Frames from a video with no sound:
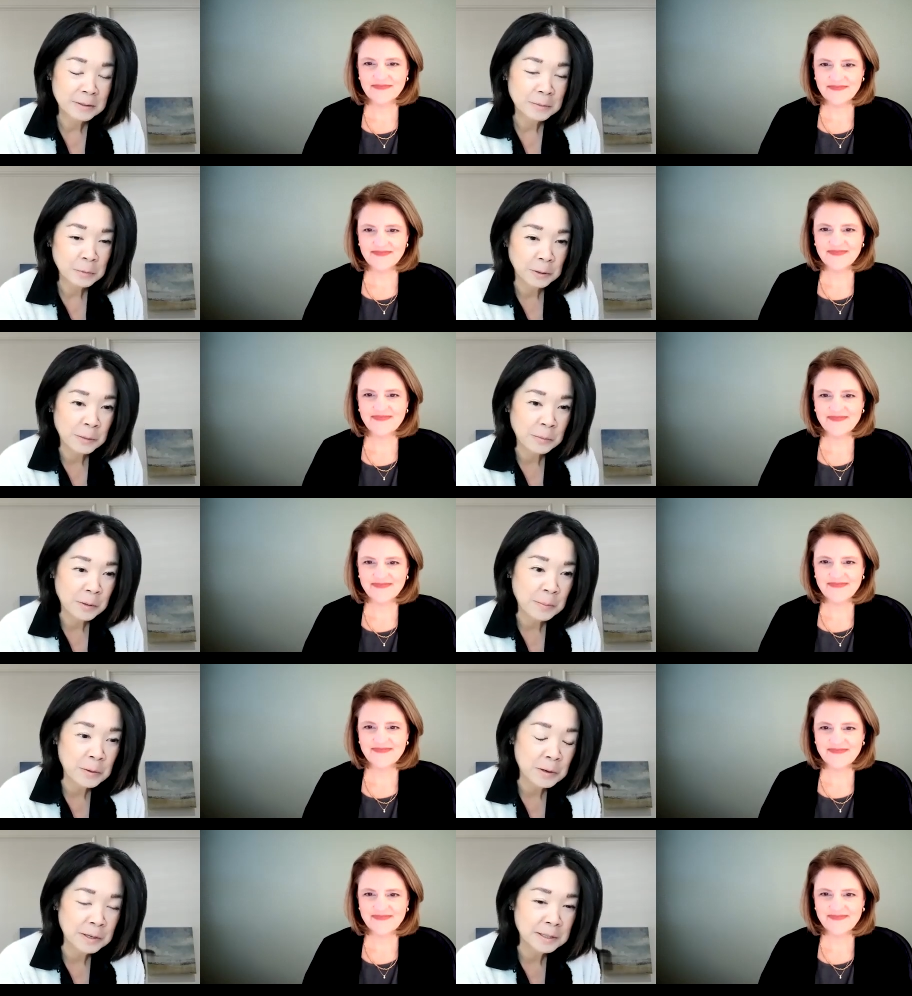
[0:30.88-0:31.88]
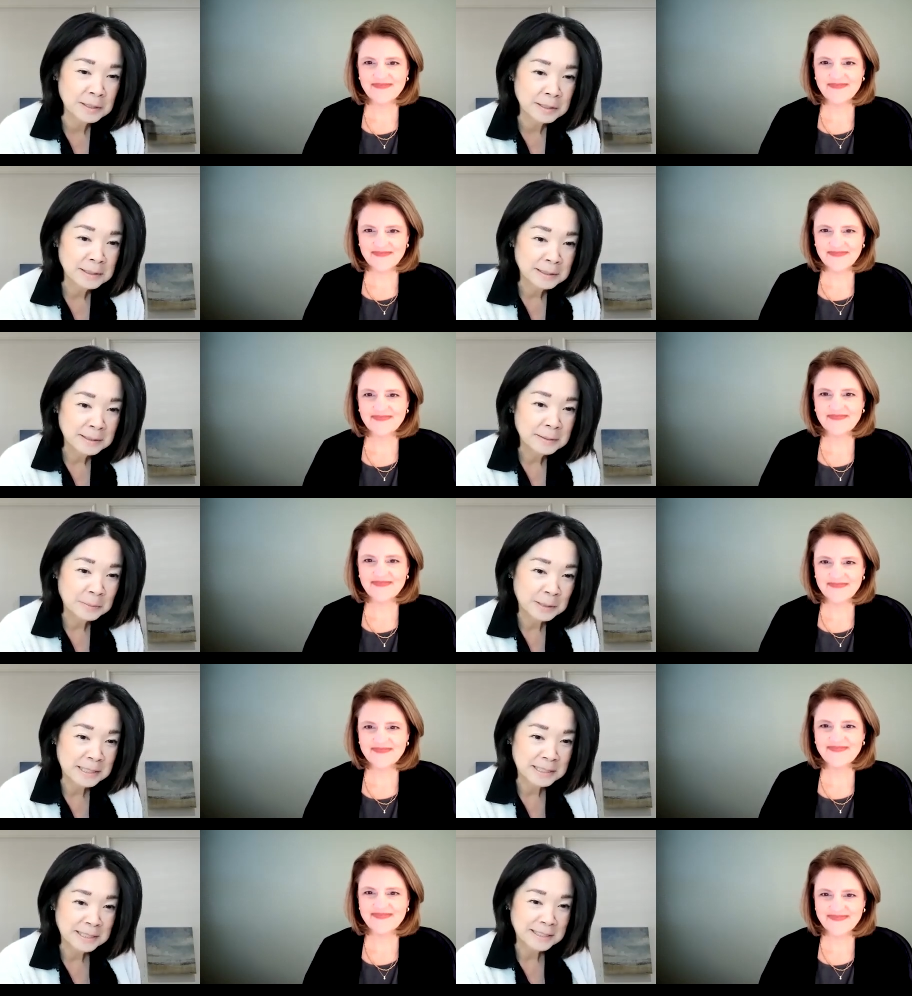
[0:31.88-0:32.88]
Speaker 1: and working with the board.
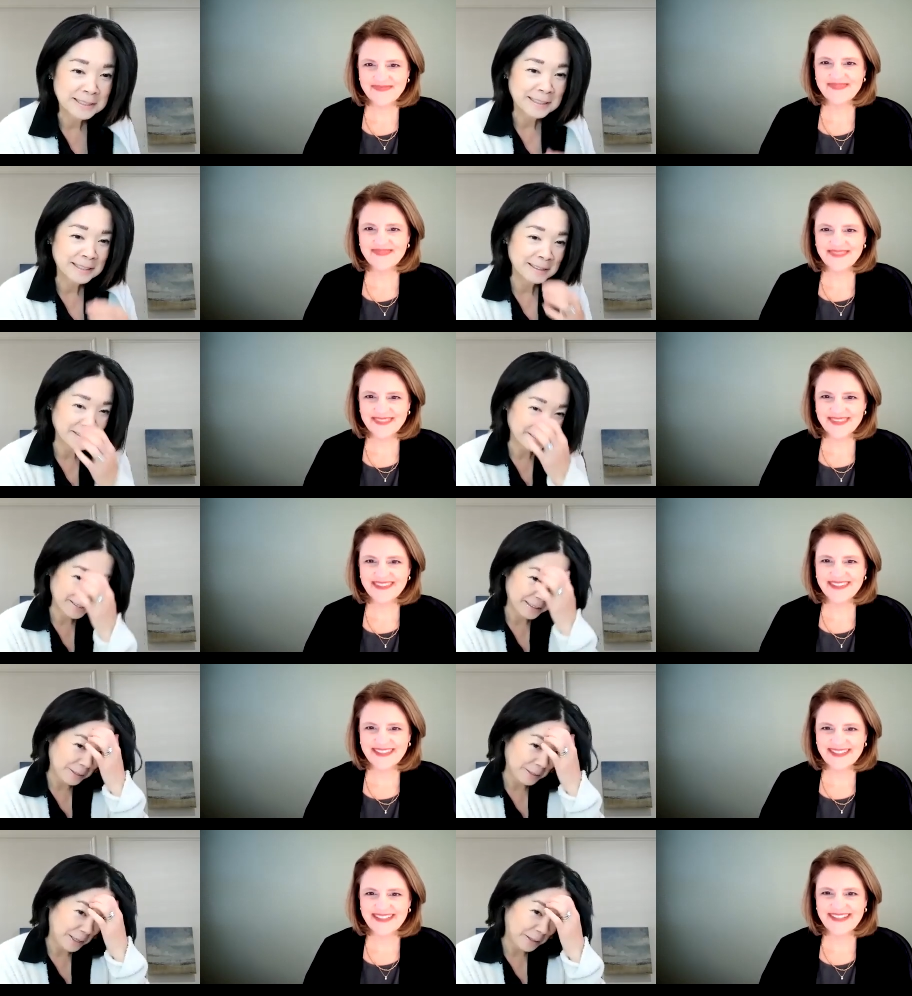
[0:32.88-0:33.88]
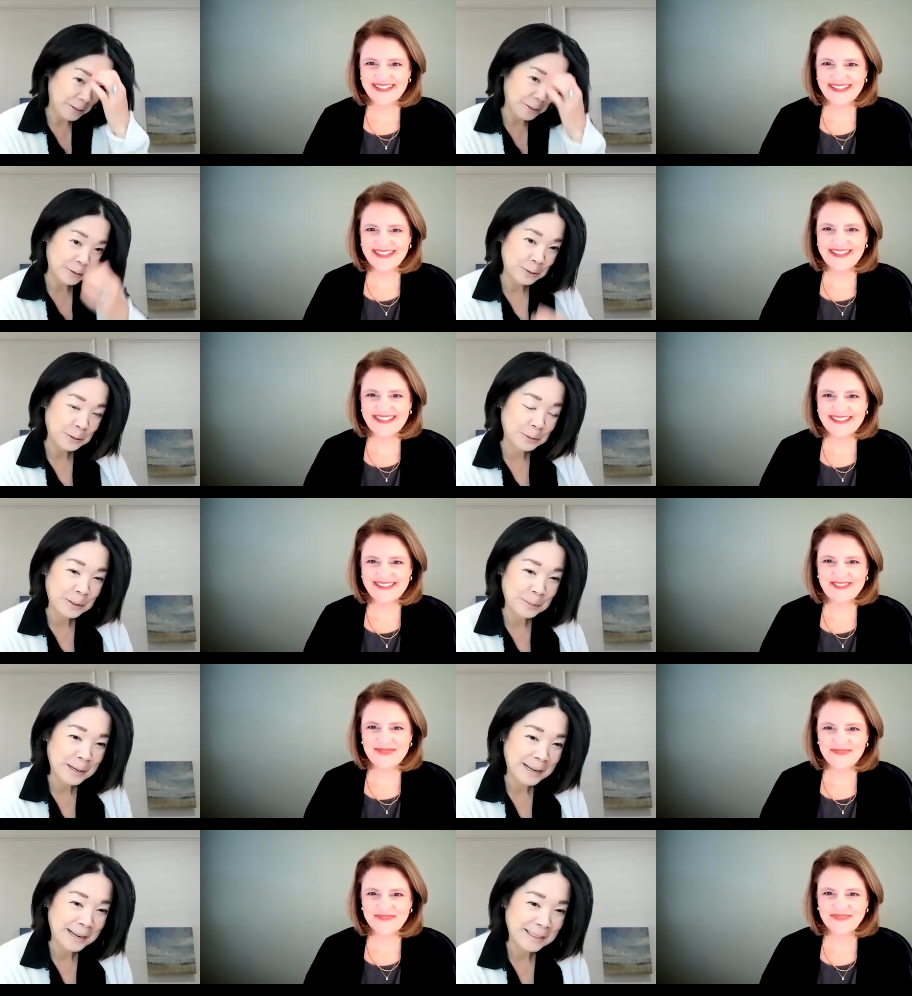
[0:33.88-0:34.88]
Melissa, I'd love to hear your story
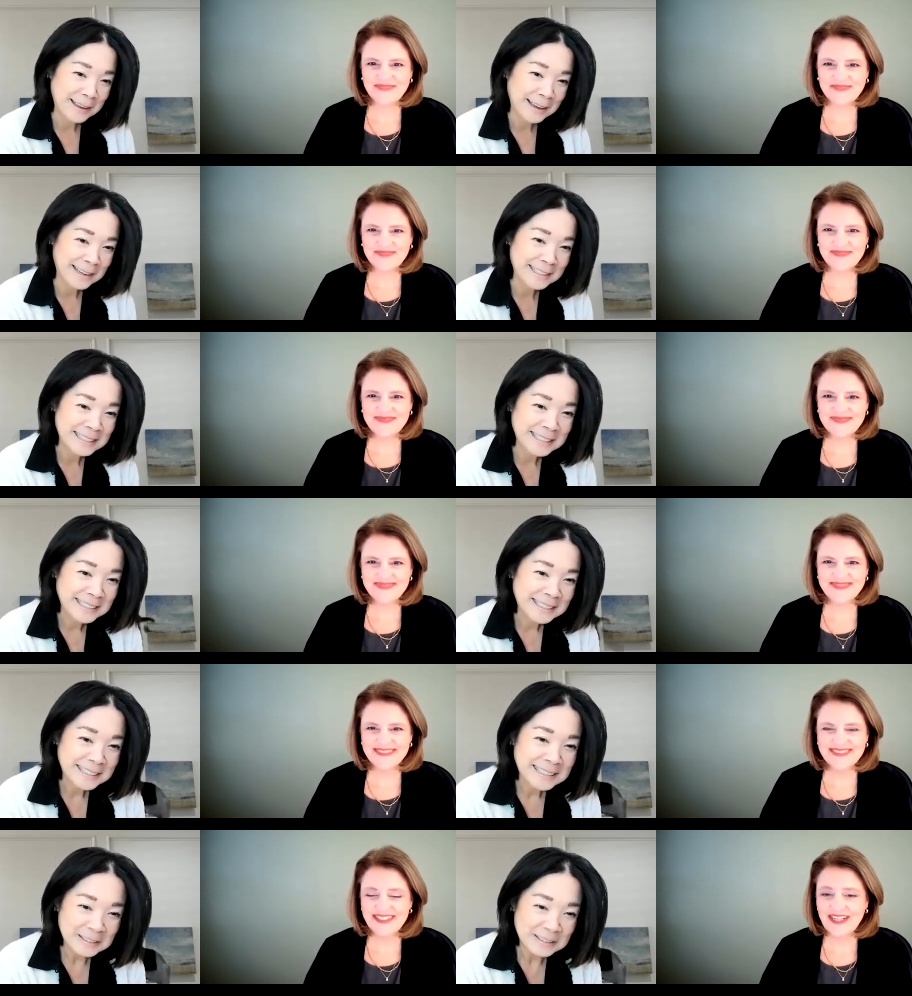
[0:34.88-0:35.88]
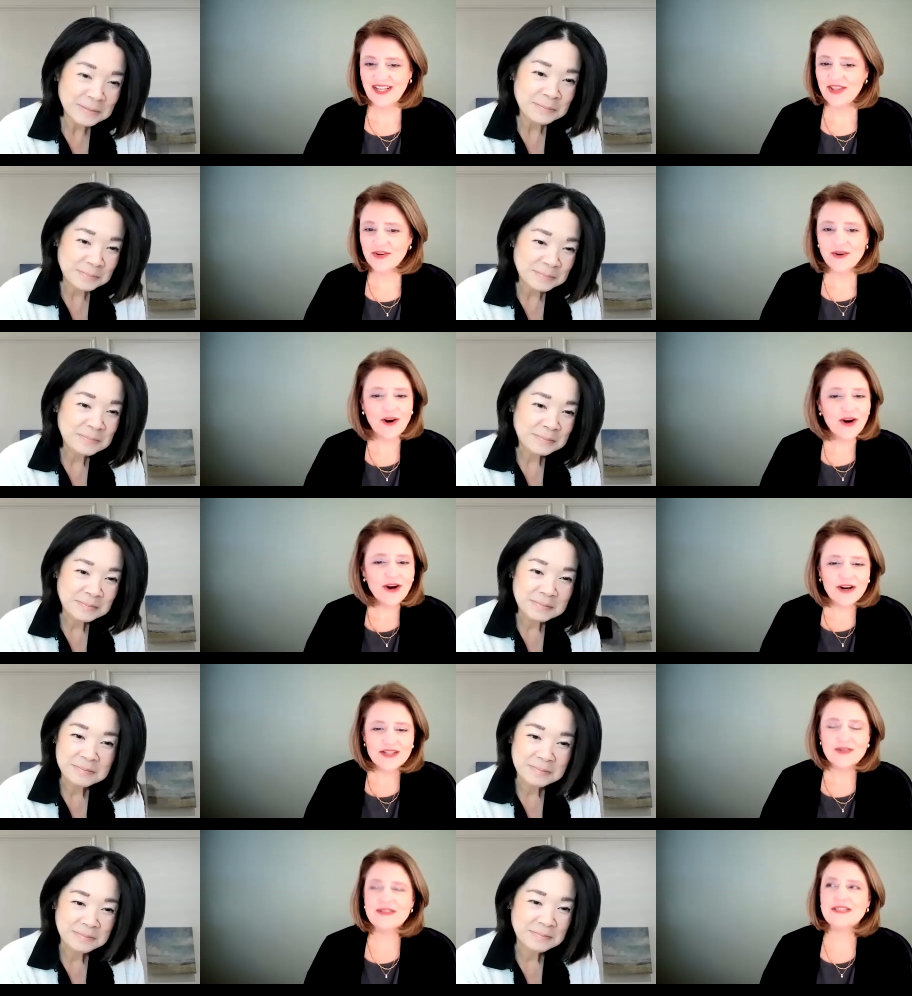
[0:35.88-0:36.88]
behind
Speaker 2: that. There are,
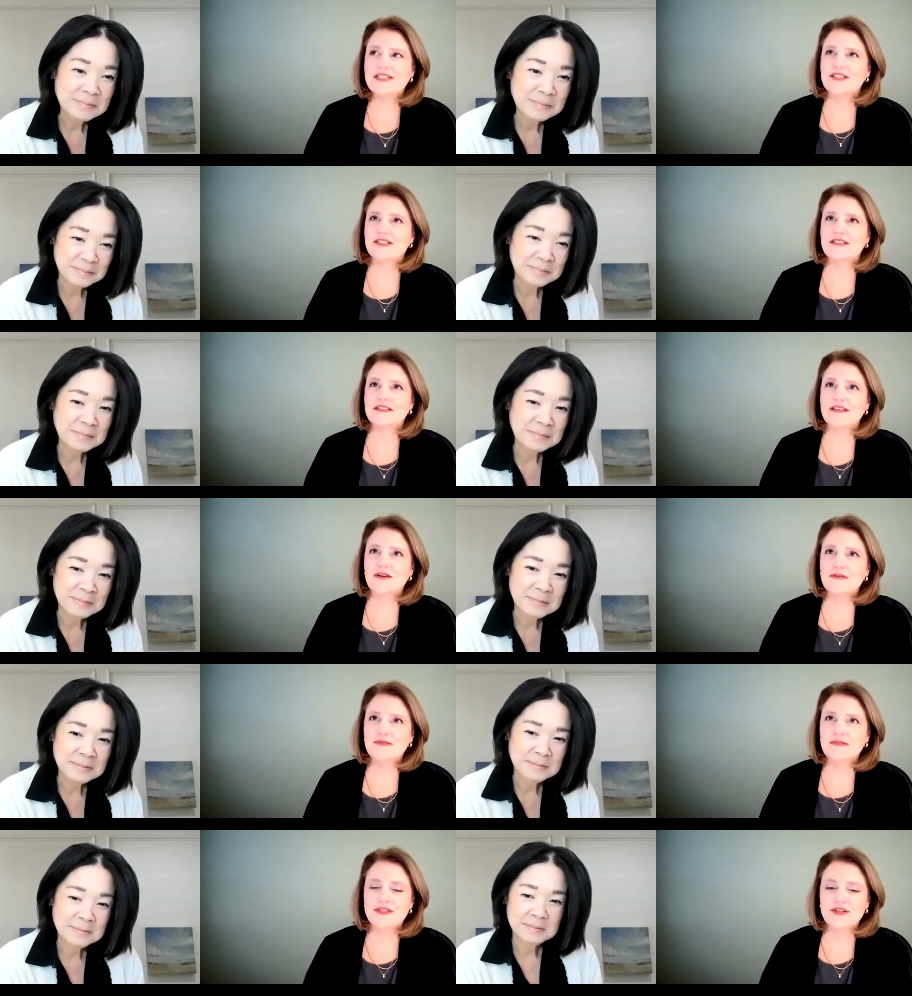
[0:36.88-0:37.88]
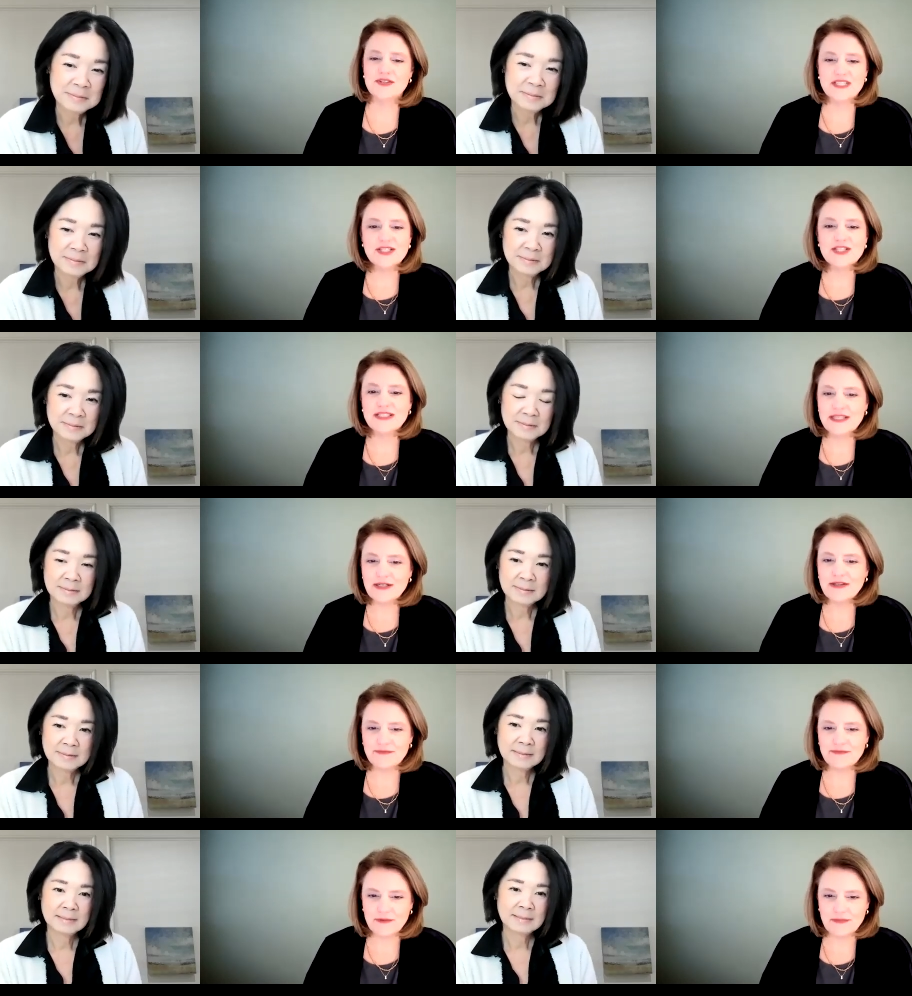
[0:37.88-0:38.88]
there is just so, there's such little
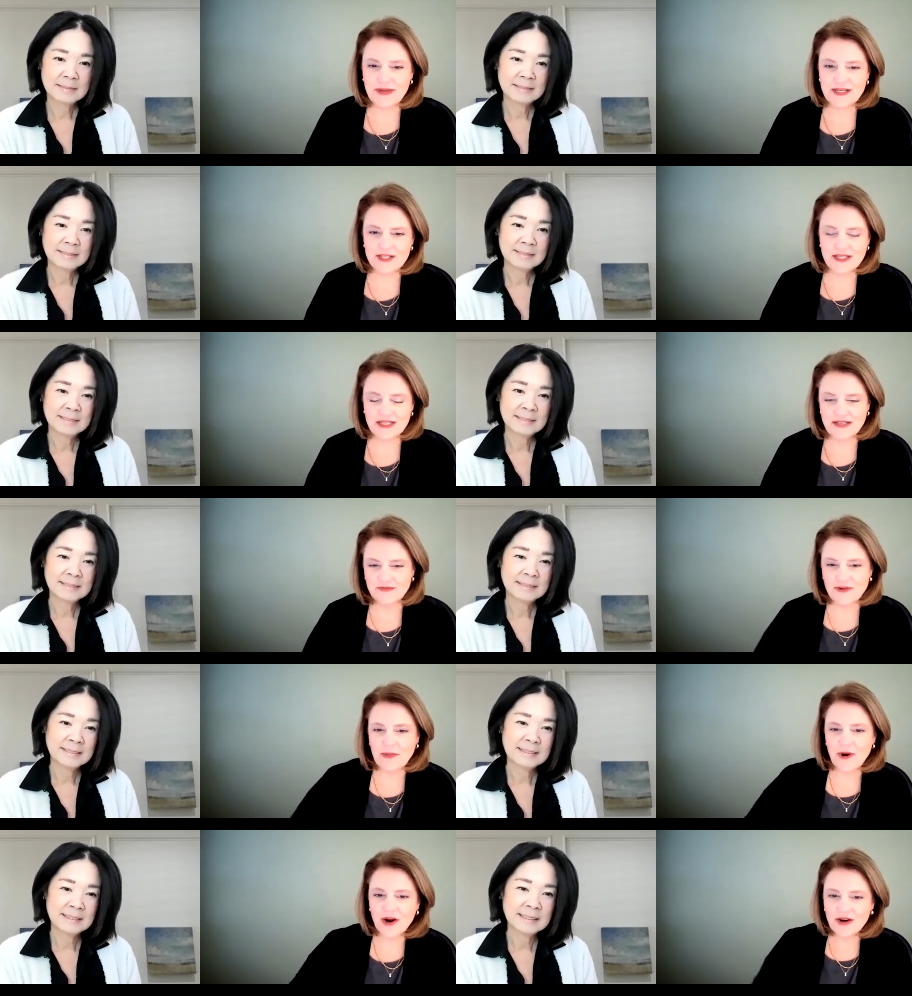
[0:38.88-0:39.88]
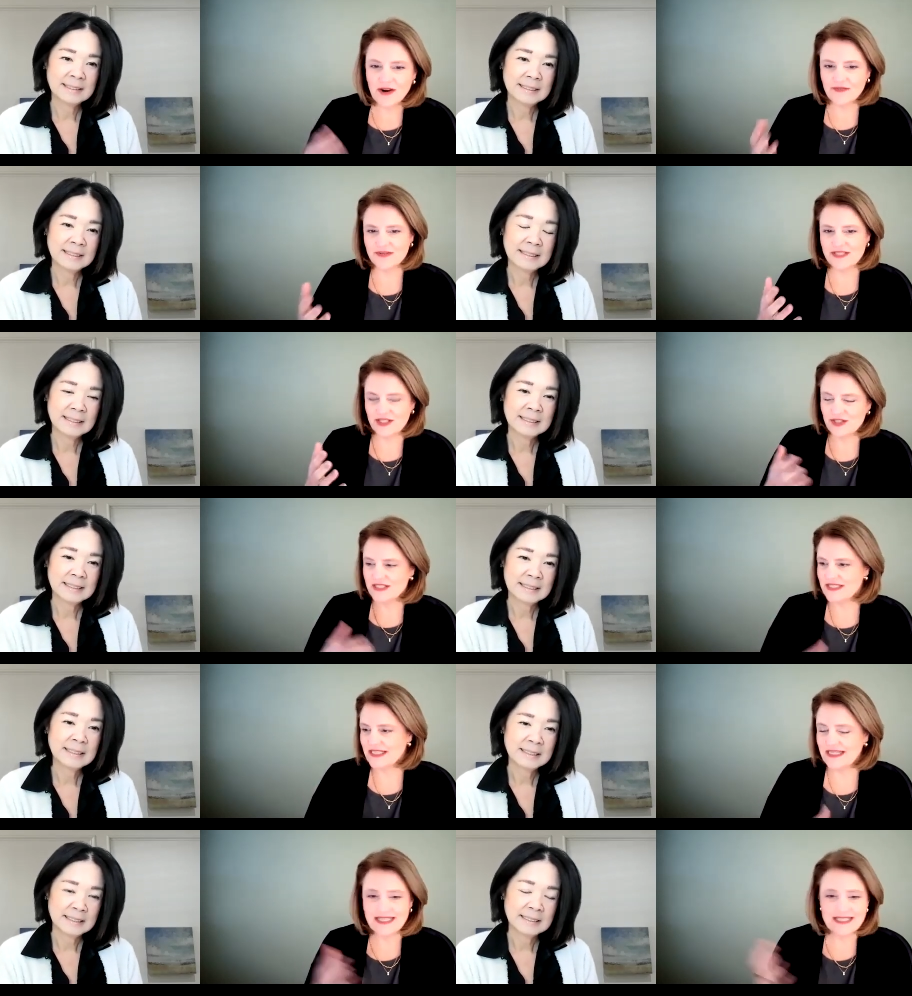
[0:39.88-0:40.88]
information. And from our conversation,
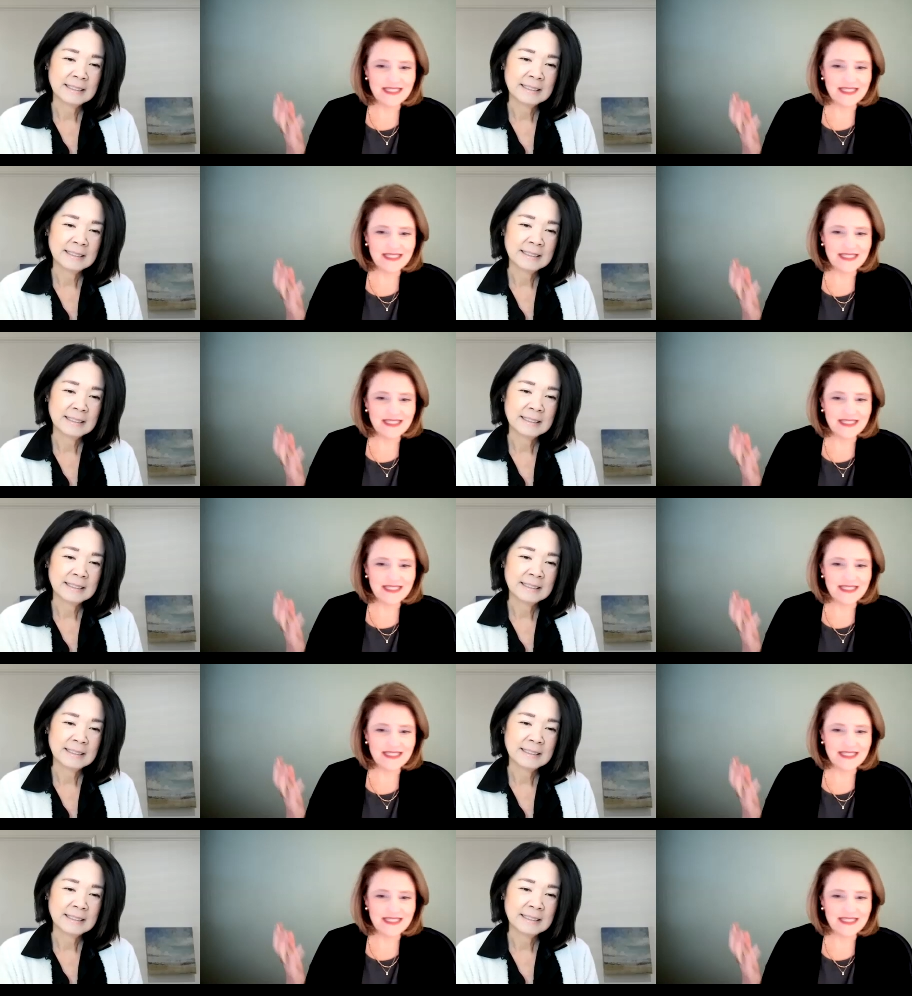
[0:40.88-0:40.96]
Cindy, I